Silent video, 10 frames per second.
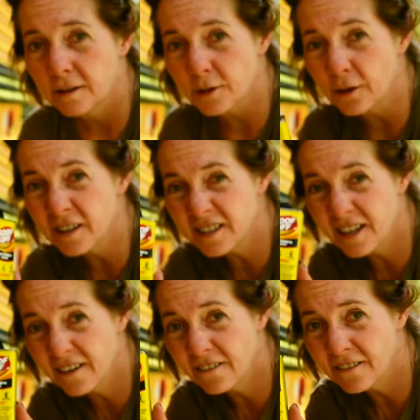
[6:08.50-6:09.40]
So this
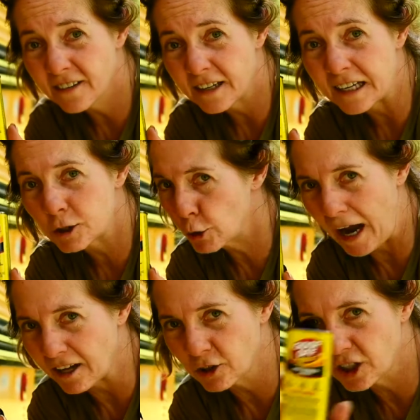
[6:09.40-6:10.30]
stuff,
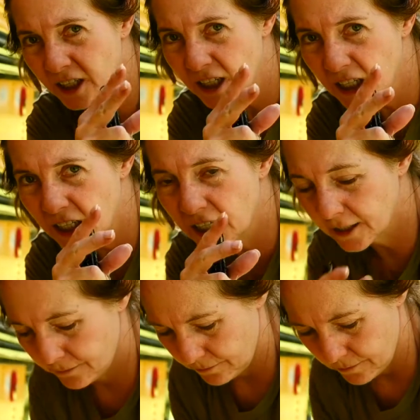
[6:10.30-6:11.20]
trash.
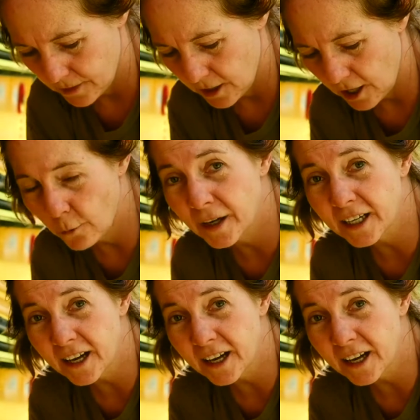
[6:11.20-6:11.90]
I went and